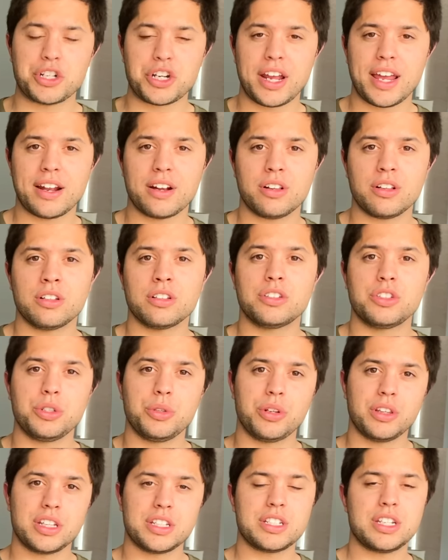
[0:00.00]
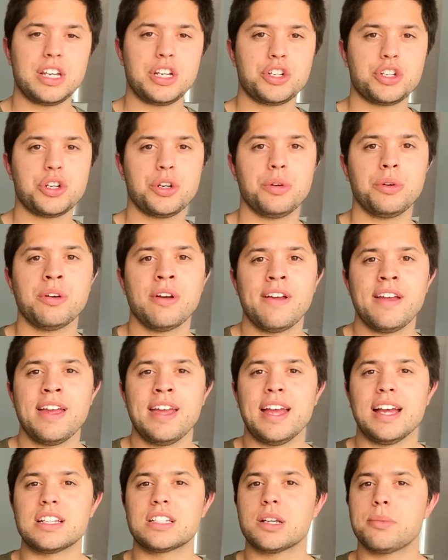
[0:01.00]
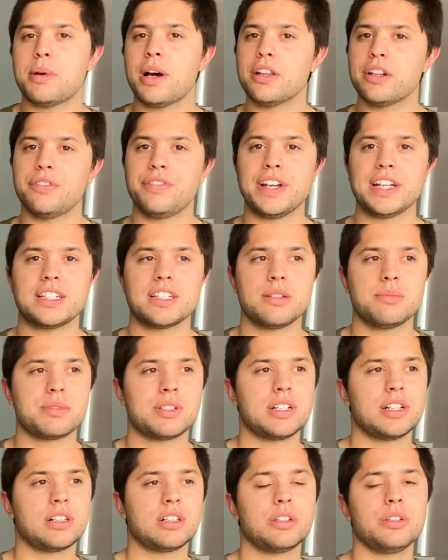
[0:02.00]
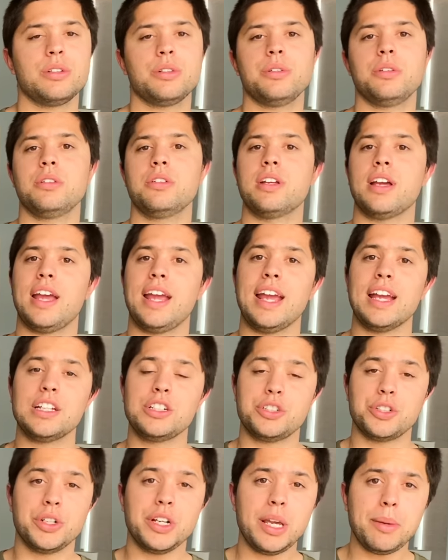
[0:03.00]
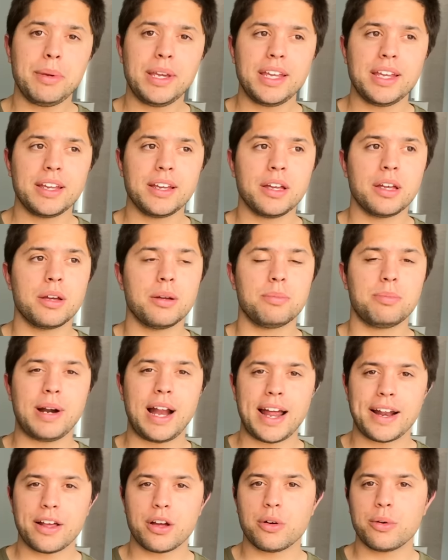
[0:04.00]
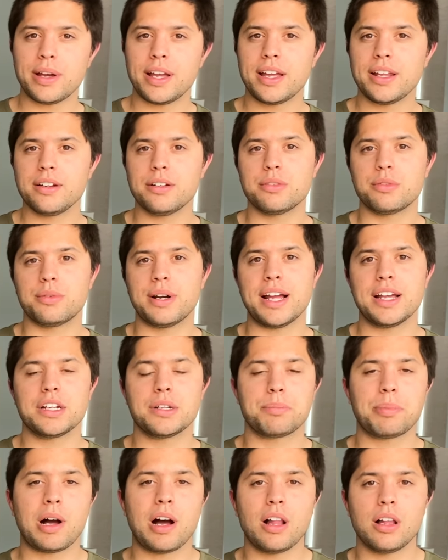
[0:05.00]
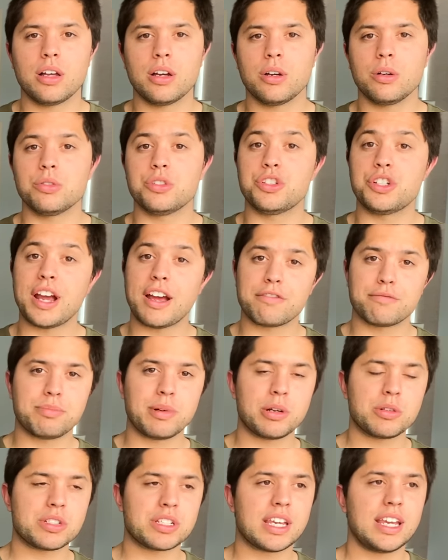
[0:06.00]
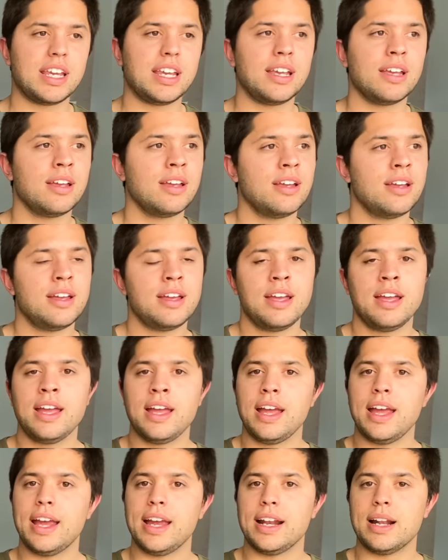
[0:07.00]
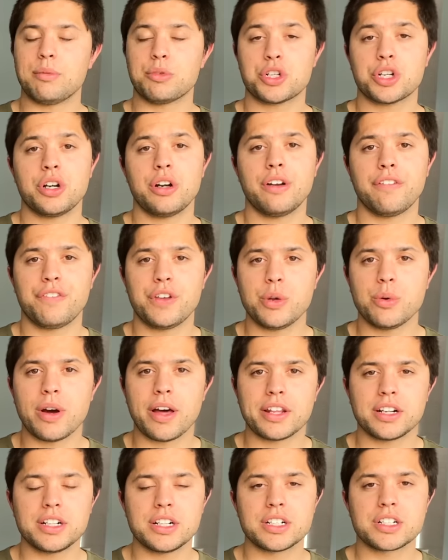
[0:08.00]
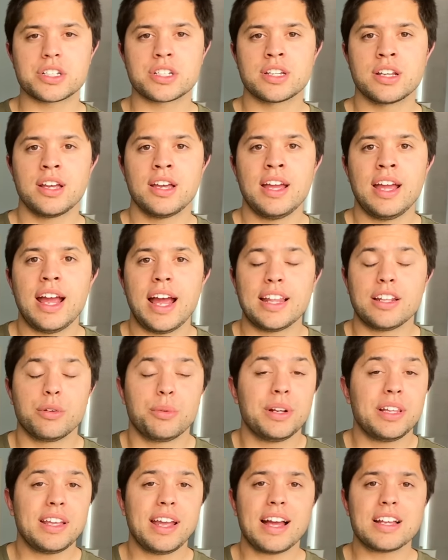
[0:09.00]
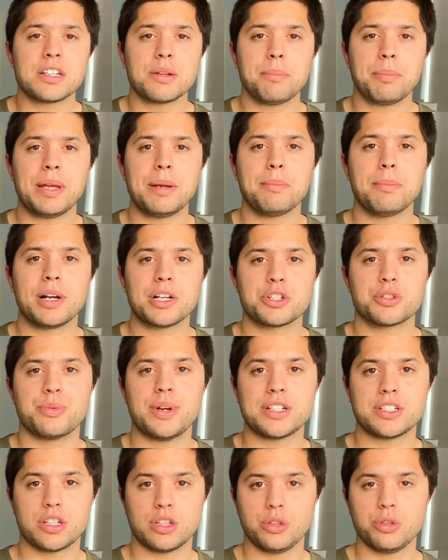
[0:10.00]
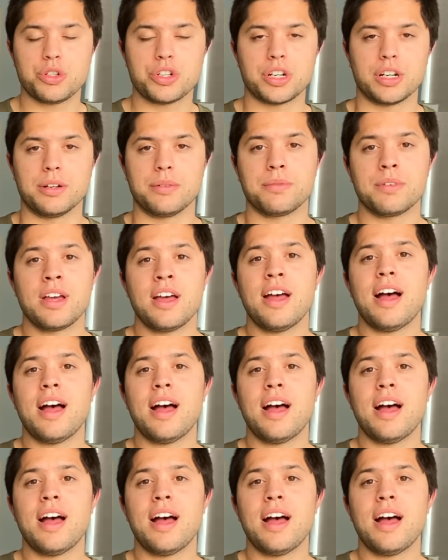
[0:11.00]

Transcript: channel due to this issue, and some other victims include Andrew Neeme, Brad Owen, Ryan DePaulo, Jeff Boski, and I'm sure a few others, and there really hasn't been much resolution.